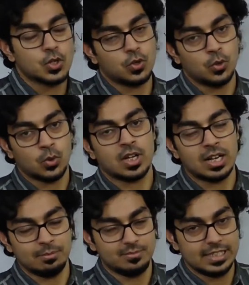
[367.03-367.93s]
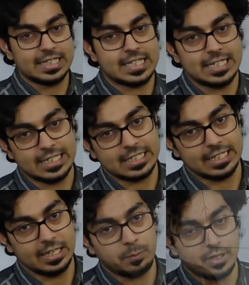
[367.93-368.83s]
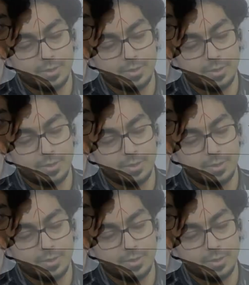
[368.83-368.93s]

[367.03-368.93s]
So come, let us understand that part.